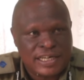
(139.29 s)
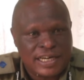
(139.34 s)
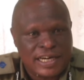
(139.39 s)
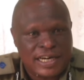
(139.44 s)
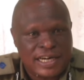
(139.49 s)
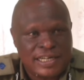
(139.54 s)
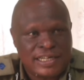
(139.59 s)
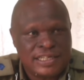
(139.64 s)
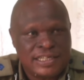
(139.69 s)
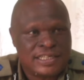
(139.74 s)

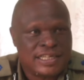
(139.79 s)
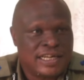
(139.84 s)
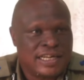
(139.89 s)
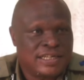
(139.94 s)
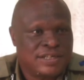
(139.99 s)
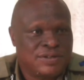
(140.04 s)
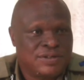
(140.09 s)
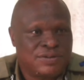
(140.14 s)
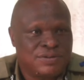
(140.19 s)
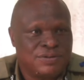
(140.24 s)
and
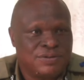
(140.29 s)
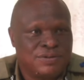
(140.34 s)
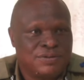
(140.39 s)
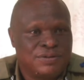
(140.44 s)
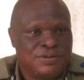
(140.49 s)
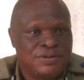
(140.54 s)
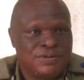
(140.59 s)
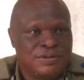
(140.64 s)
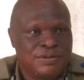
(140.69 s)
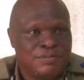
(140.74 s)
decides to
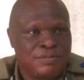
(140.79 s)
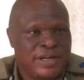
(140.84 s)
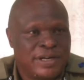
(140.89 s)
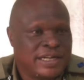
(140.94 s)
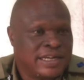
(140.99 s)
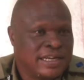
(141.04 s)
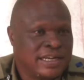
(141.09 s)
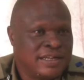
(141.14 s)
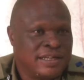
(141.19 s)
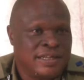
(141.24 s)

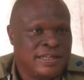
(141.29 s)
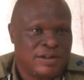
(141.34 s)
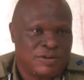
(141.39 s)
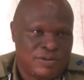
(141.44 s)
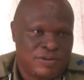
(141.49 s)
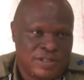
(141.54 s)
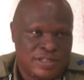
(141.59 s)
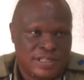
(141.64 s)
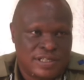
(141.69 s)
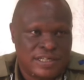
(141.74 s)
barricade the
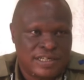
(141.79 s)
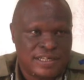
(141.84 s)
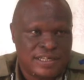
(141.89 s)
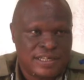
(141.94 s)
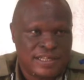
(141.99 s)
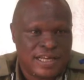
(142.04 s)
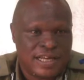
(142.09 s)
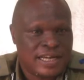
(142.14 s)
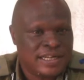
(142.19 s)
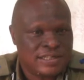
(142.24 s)
roads.
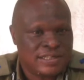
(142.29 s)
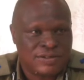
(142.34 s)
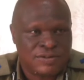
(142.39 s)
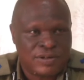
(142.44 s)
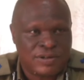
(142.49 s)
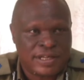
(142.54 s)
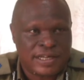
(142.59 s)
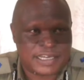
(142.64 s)
That is not